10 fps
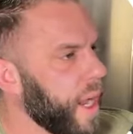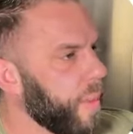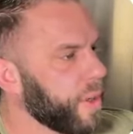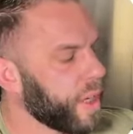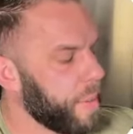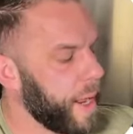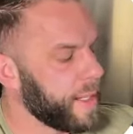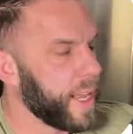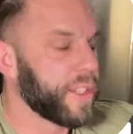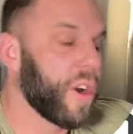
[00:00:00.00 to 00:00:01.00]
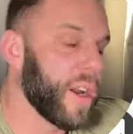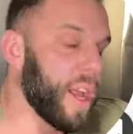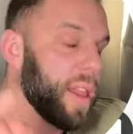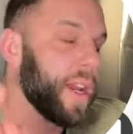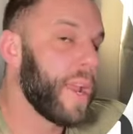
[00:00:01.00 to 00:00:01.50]
And we're just going to paste that, sorry,
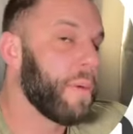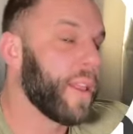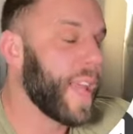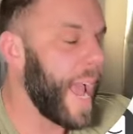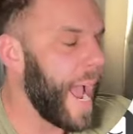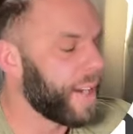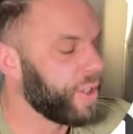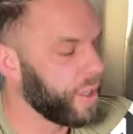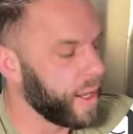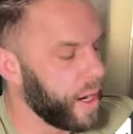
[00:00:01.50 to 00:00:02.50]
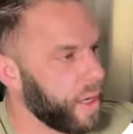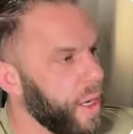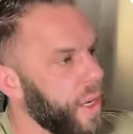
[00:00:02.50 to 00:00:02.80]
not in the name, but in the action there.